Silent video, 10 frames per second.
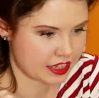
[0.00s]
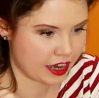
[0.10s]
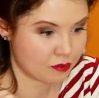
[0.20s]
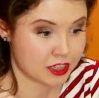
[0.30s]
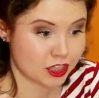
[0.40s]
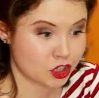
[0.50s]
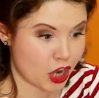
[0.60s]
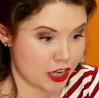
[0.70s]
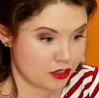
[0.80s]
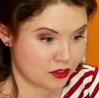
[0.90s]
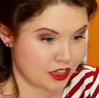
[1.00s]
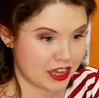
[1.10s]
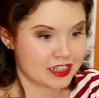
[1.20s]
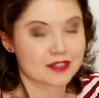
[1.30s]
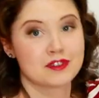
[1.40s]
I'm still trying new
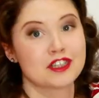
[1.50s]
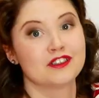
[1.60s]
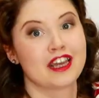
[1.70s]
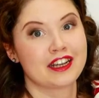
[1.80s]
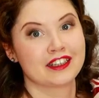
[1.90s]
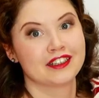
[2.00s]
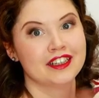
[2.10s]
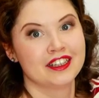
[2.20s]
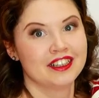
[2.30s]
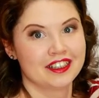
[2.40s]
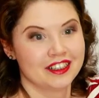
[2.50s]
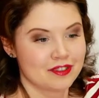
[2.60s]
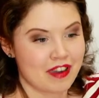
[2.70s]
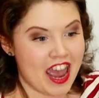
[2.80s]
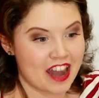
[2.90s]
things. I'm still getting
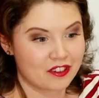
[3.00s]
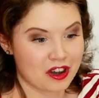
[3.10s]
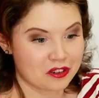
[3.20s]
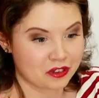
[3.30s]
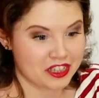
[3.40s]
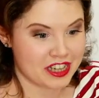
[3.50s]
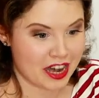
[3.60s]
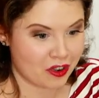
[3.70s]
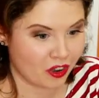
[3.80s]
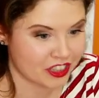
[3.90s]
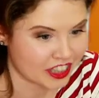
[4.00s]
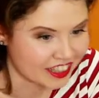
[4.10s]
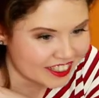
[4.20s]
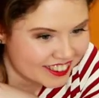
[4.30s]
my head around all this technology.